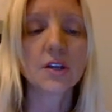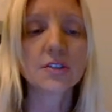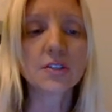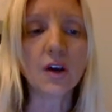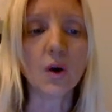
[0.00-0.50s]

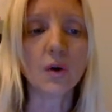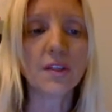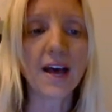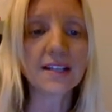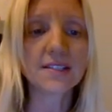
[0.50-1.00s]
So
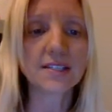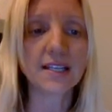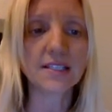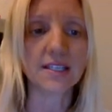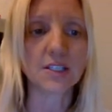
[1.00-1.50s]
that
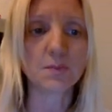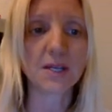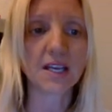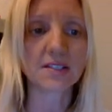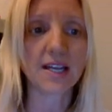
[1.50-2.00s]
sentence,
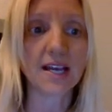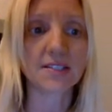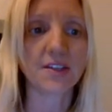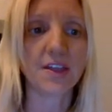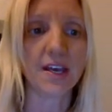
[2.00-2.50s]
because it
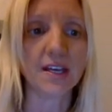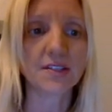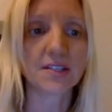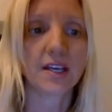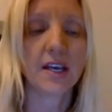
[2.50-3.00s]
has
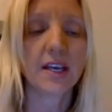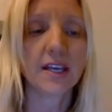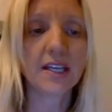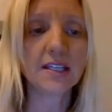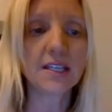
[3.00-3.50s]
this,
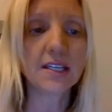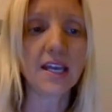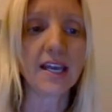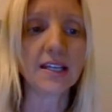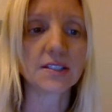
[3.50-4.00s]

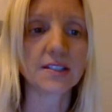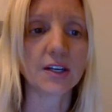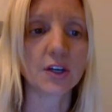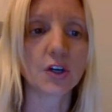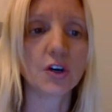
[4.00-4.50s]
indicates
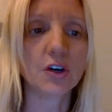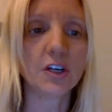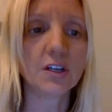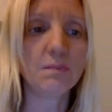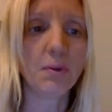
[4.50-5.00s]
that a
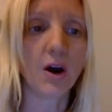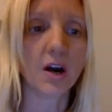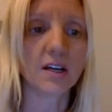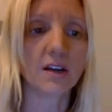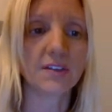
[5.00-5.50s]
good
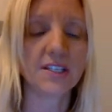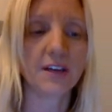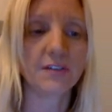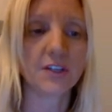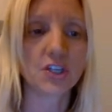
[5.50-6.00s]
part of the
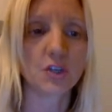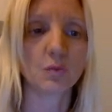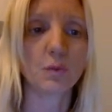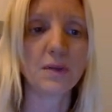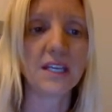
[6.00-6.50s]
definition
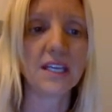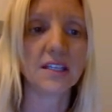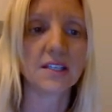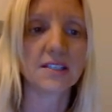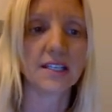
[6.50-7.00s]
will be
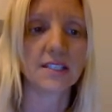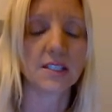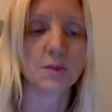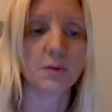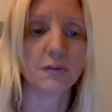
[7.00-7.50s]
in the
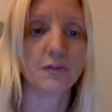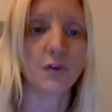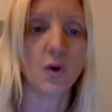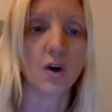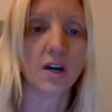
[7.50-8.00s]
sentence
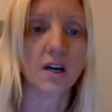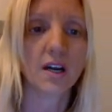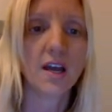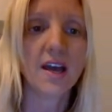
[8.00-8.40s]
before.